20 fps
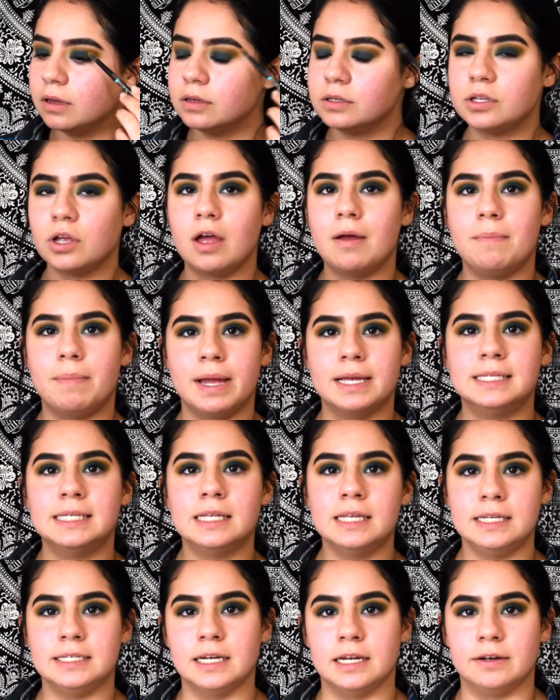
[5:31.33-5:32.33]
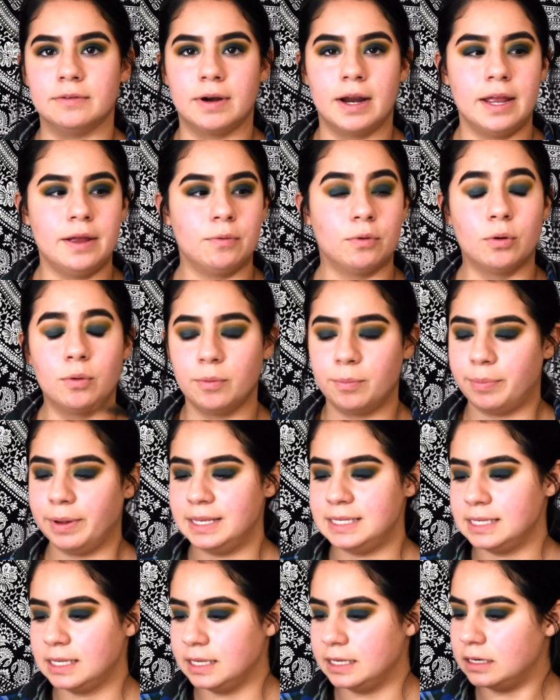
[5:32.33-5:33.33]
So I'm basically done, right? Well, we're
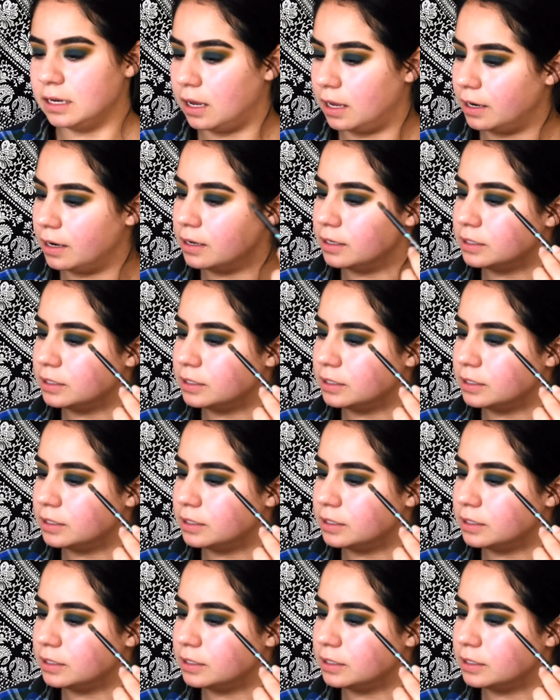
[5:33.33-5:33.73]
basically done.